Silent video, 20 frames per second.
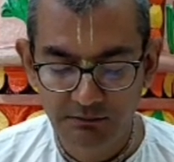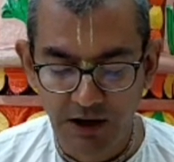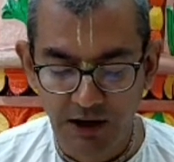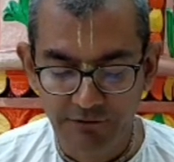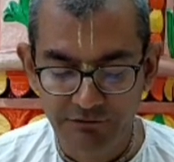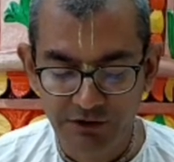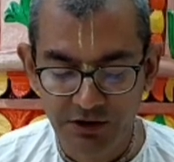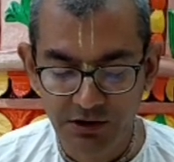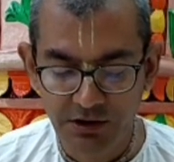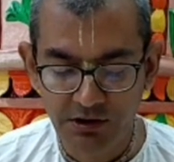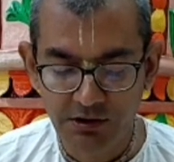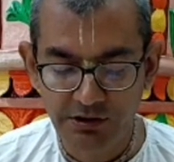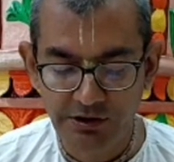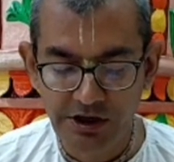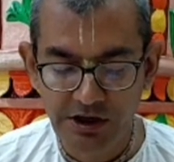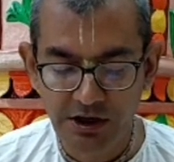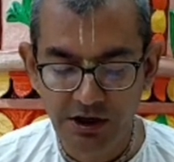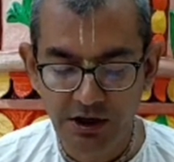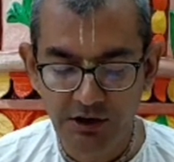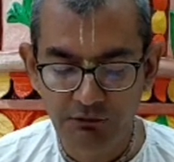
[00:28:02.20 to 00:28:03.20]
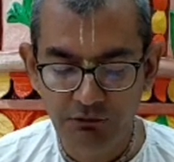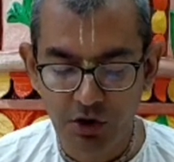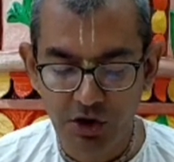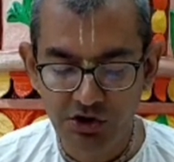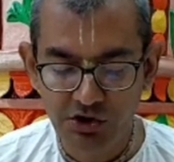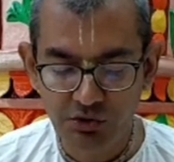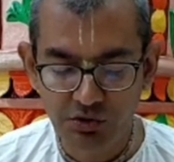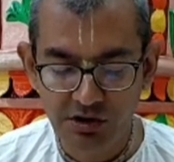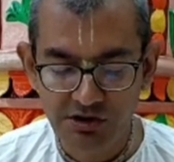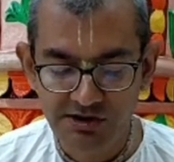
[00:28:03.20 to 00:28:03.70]
after hearing
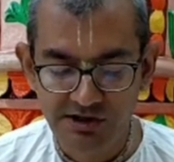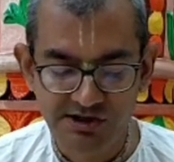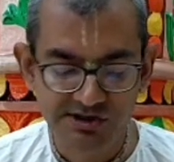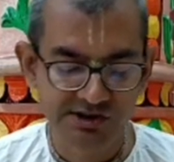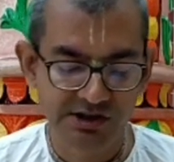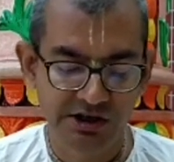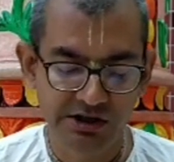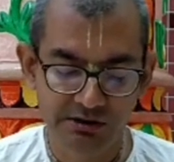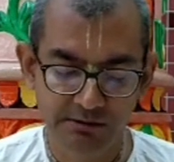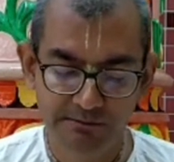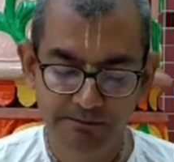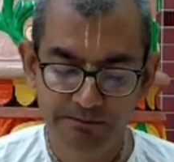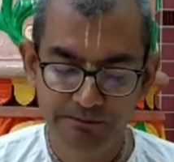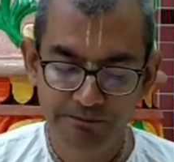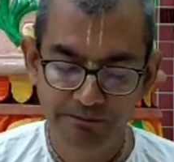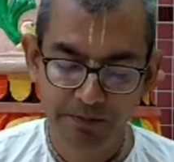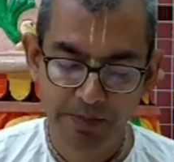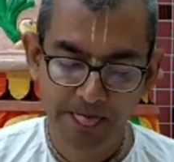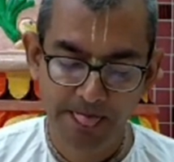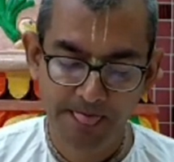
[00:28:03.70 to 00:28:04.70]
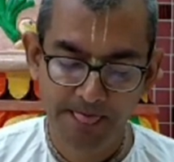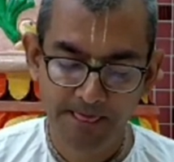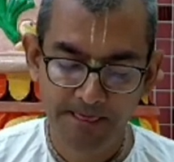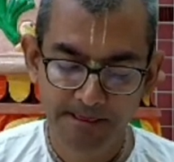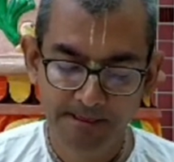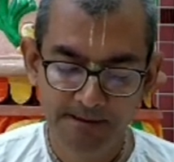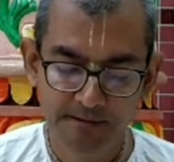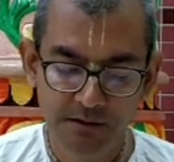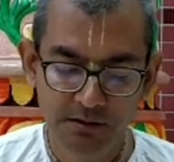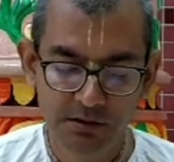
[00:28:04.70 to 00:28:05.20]
what Yudhishthira said,
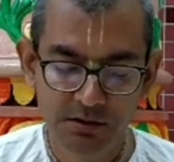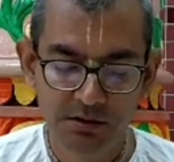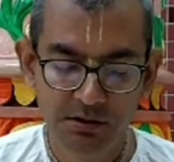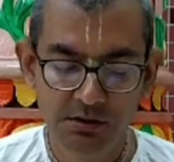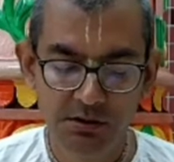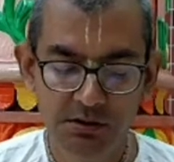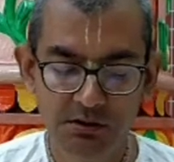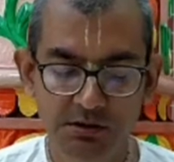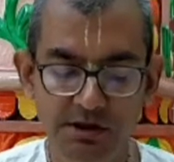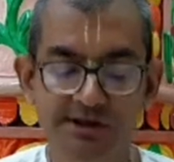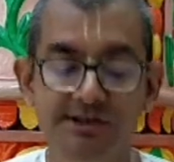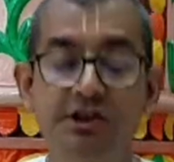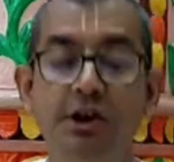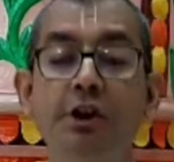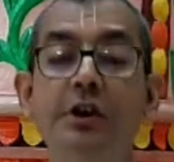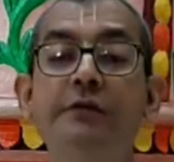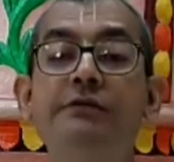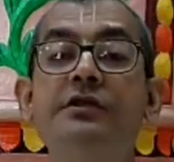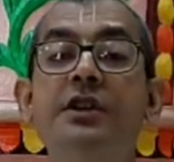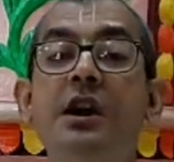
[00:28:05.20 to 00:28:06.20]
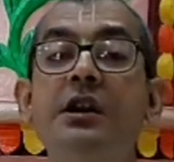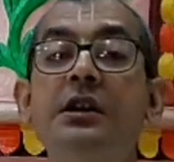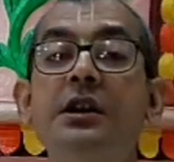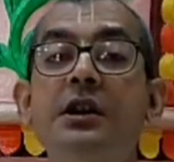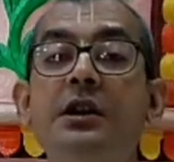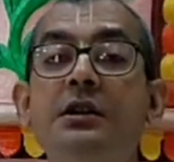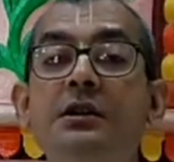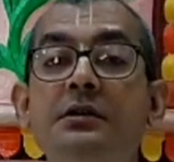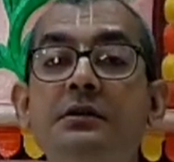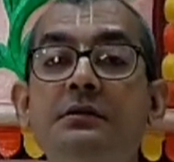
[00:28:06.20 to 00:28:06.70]
the son of
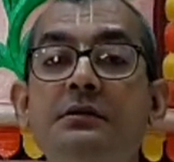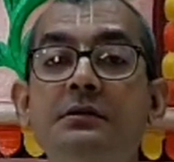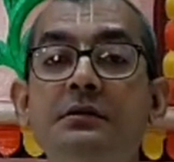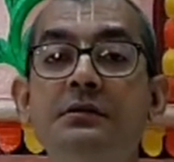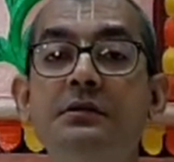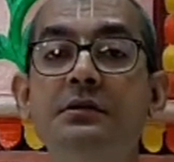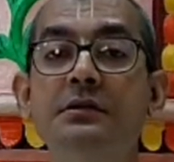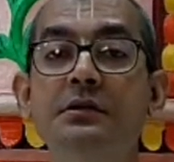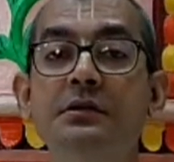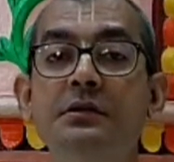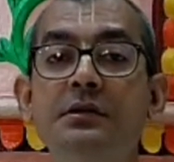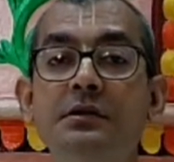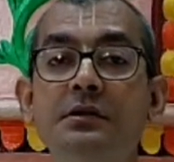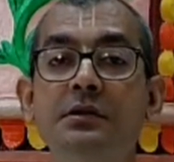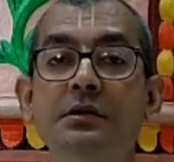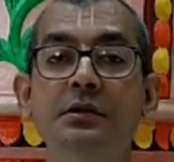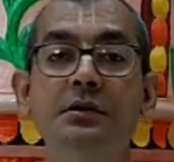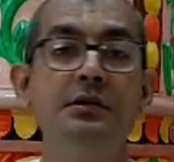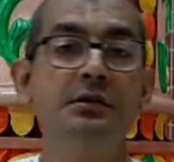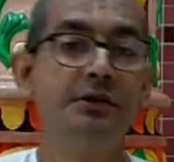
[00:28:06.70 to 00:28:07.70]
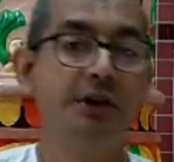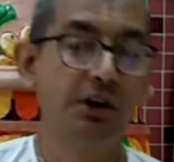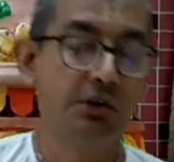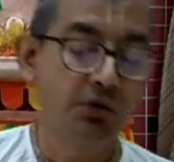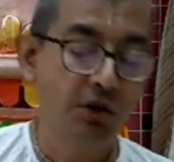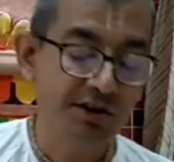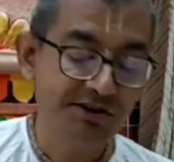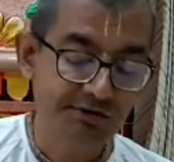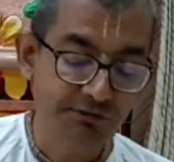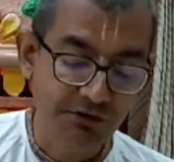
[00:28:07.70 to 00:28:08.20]
Karna, that
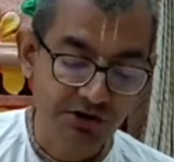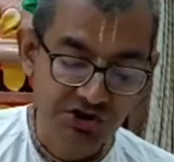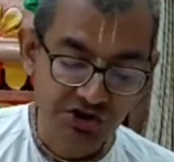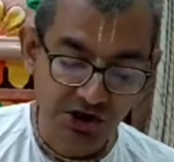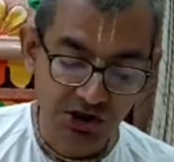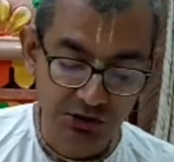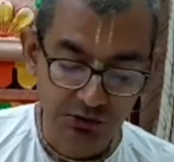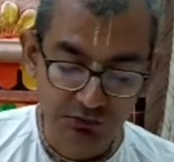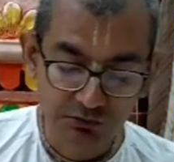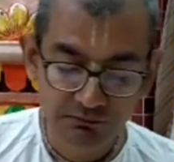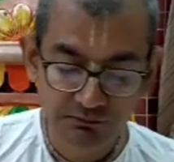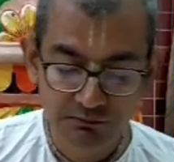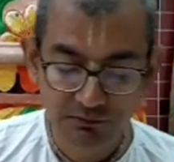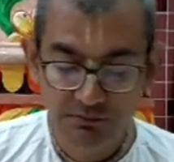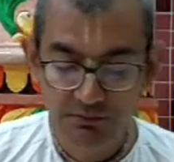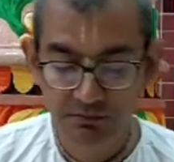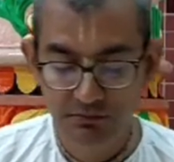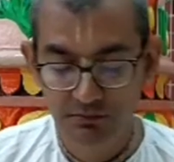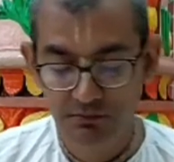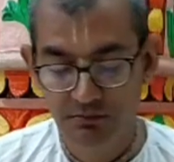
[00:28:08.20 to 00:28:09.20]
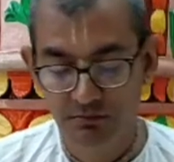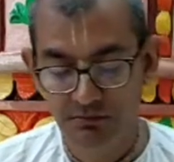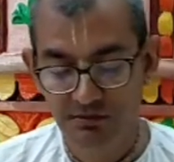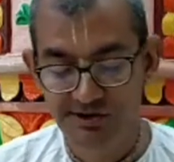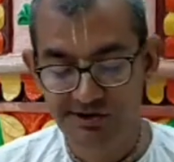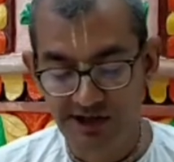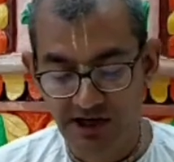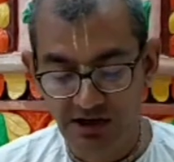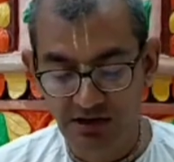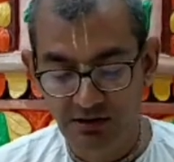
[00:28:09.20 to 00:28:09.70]
was Vrishketu,
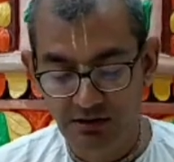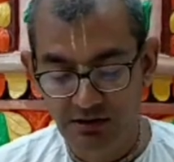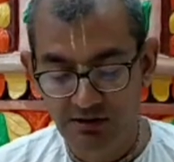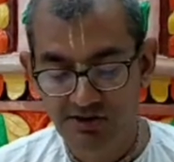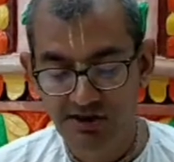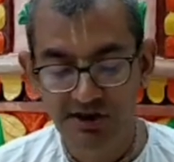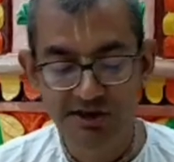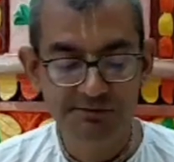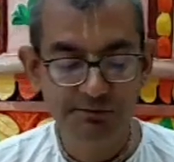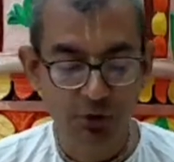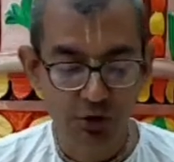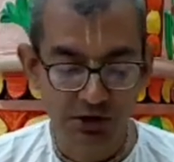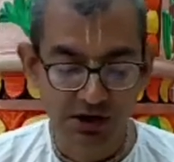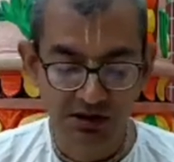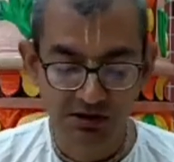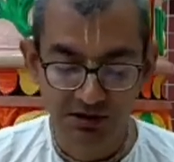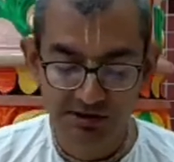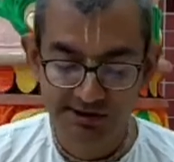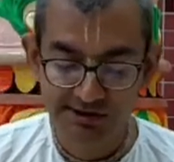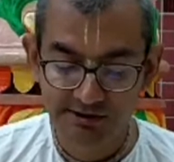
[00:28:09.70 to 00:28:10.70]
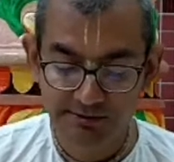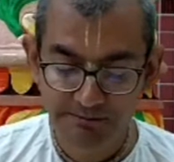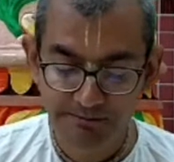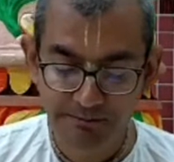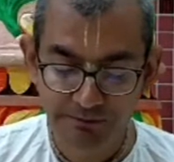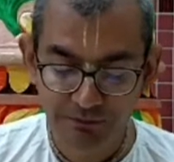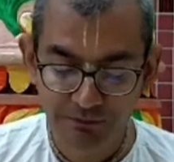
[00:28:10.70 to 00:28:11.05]
said, he spoke like this.